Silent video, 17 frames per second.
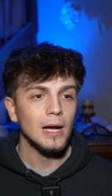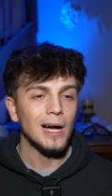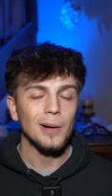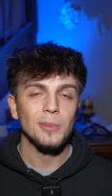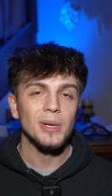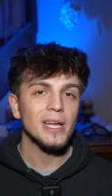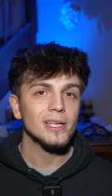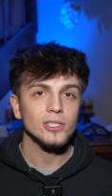
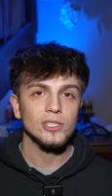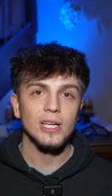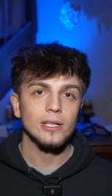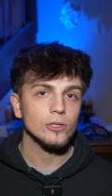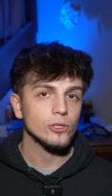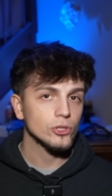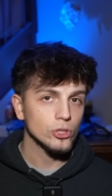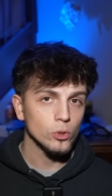I'm not
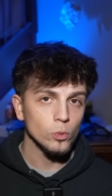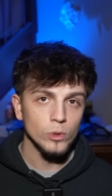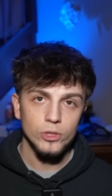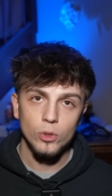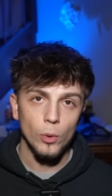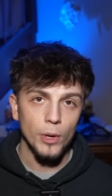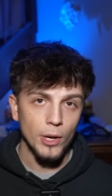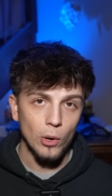exactly sure
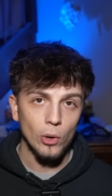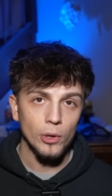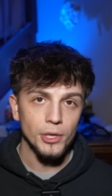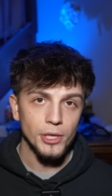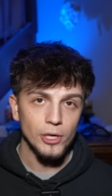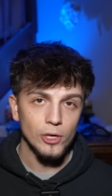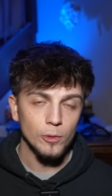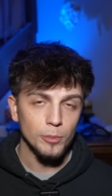what's going
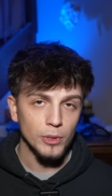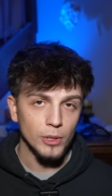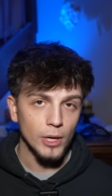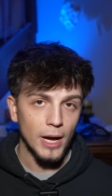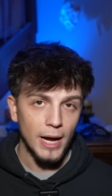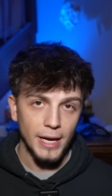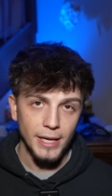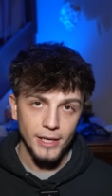on here,
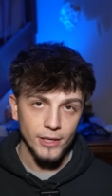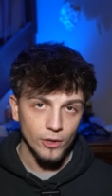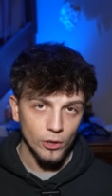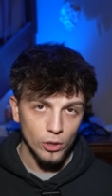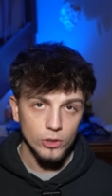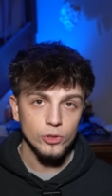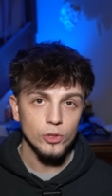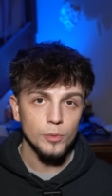but I can
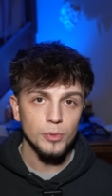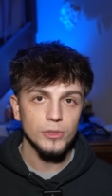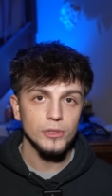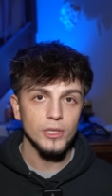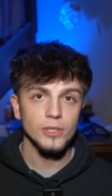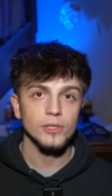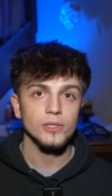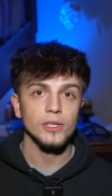
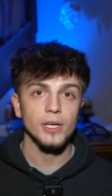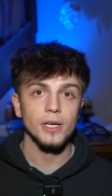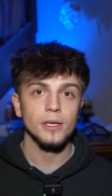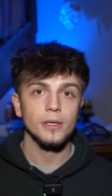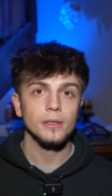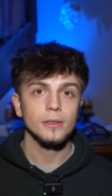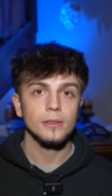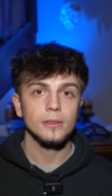100%
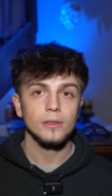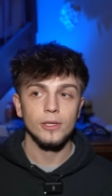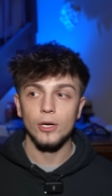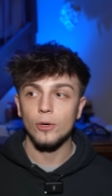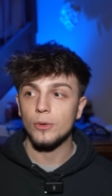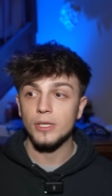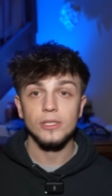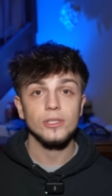say
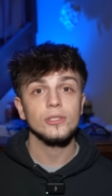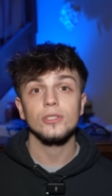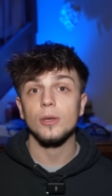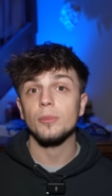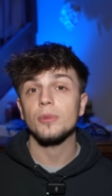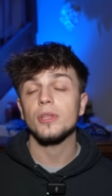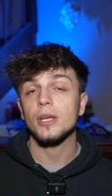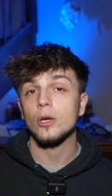there is
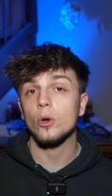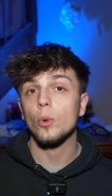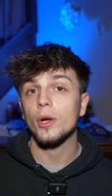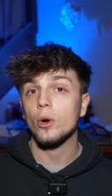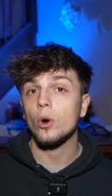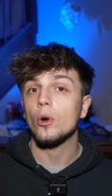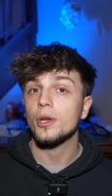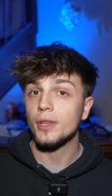something
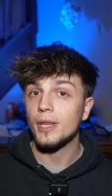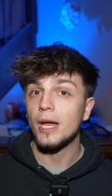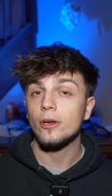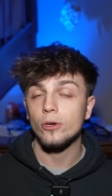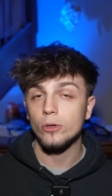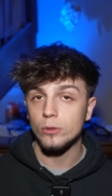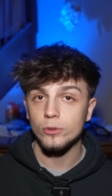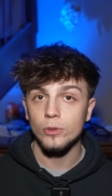going on in
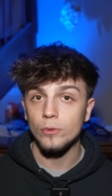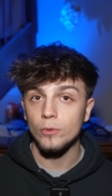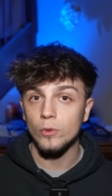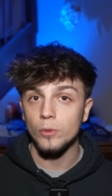that nursery